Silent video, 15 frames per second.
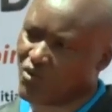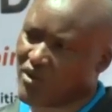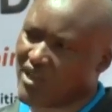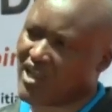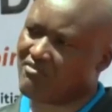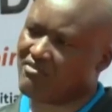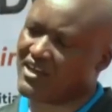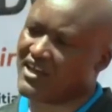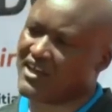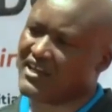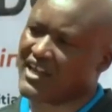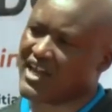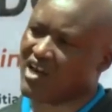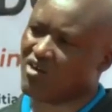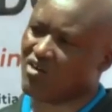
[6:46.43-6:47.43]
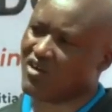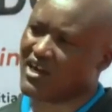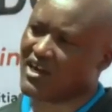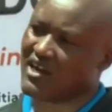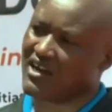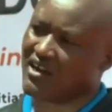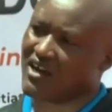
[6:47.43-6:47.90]
We have
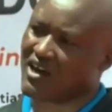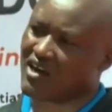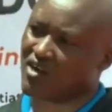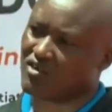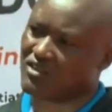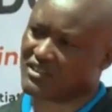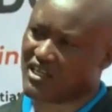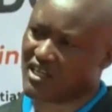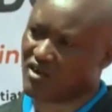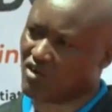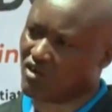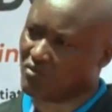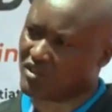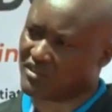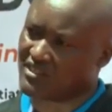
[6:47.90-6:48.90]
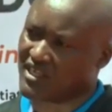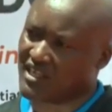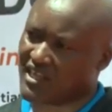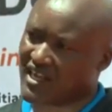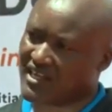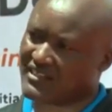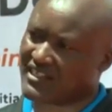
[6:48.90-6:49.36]
now around almost
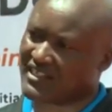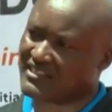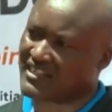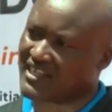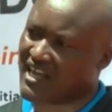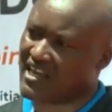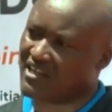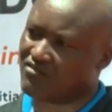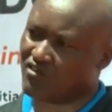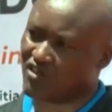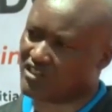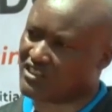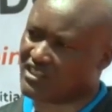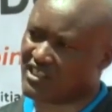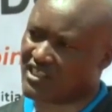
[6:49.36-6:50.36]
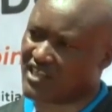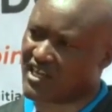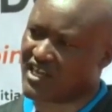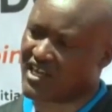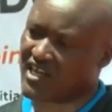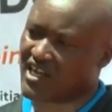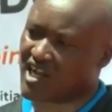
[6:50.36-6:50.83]
39,
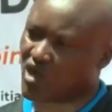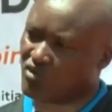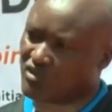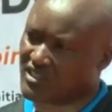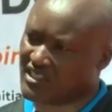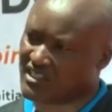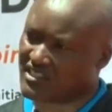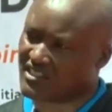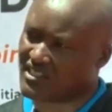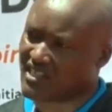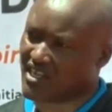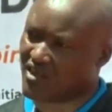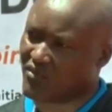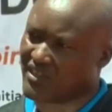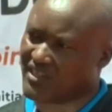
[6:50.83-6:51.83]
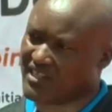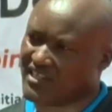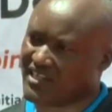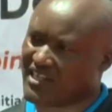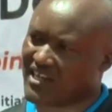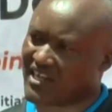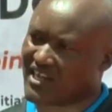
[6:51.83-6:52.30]
40 counties
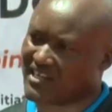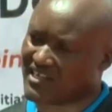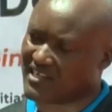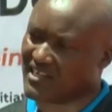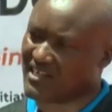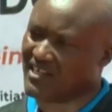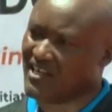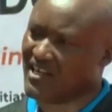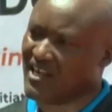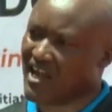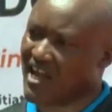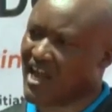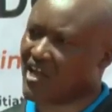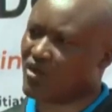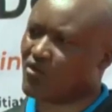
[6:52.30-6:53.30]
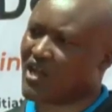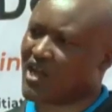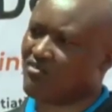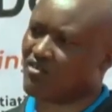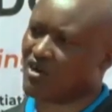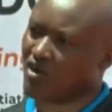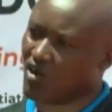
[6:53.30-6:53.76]
within the country. And
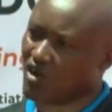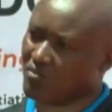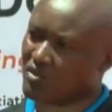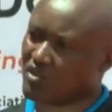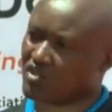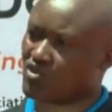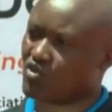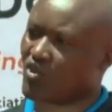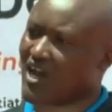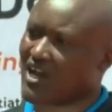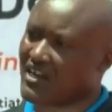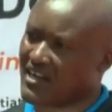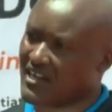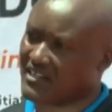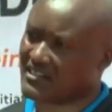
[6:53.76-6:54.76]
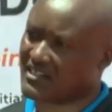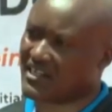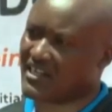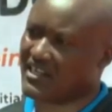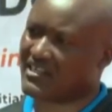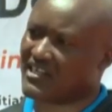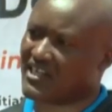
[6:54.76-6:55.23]
we have almost
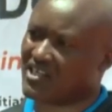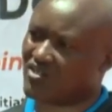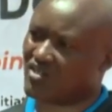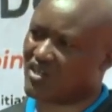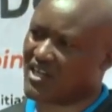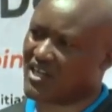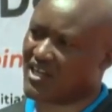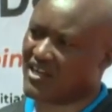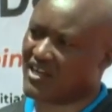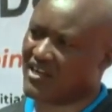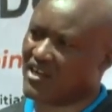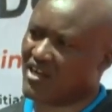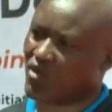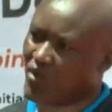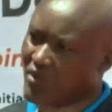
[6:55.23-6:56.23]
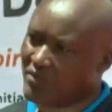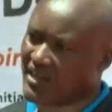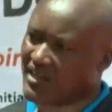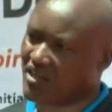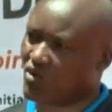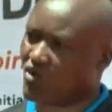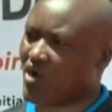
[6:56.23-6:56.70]
200,000
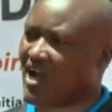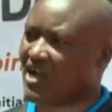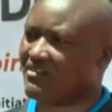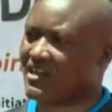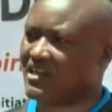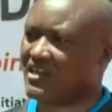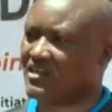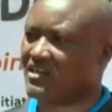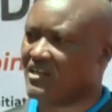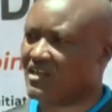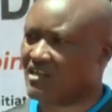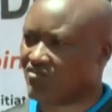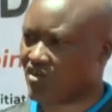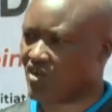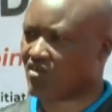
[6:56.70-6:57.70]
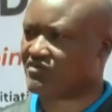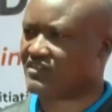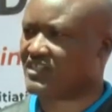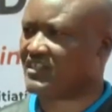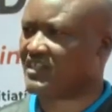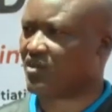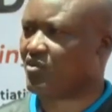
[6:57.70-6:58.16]
women who are actually
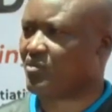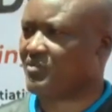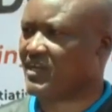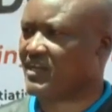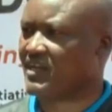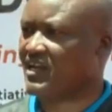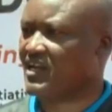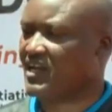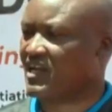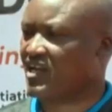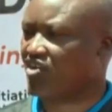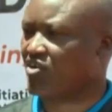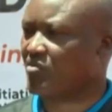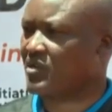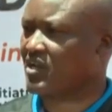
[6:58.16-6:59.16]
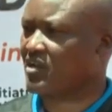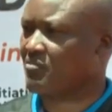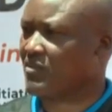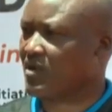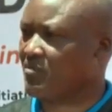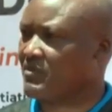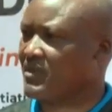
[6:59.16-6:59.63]
involved in the women economic
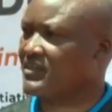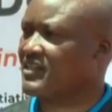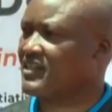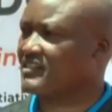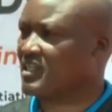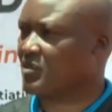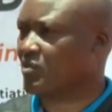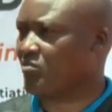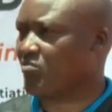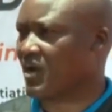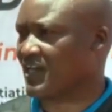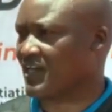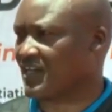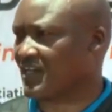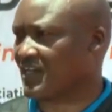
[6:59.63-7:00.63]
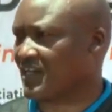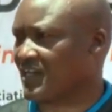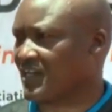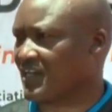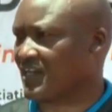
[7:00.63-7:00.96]
empowerment, the table banking.